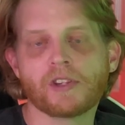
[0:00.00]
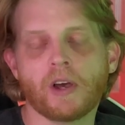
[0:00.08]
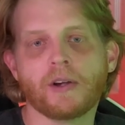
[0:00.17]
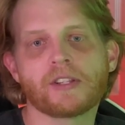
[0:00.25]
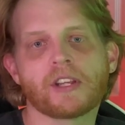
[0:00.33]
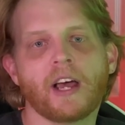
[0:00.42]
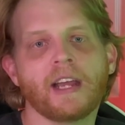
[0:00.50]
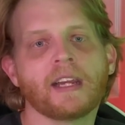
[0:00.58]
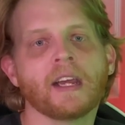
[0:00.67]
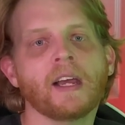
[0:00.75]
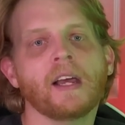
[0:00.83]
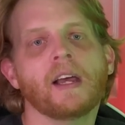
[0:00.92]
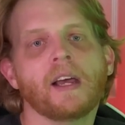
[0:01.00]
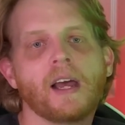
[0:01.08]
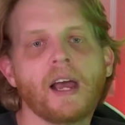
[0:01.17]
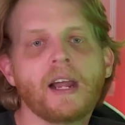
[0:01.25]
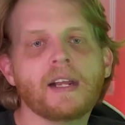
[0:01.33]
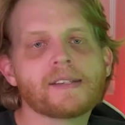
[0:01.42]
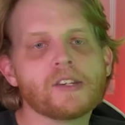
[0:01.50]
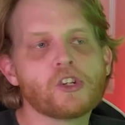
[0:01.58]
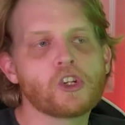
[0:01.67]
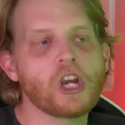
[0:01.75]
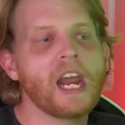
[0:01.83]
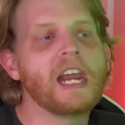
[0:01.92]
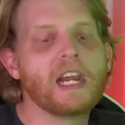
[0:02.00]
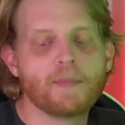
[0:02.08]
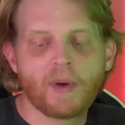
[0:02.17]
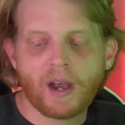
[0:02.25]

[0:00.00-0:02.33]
So it's like, it's a shame.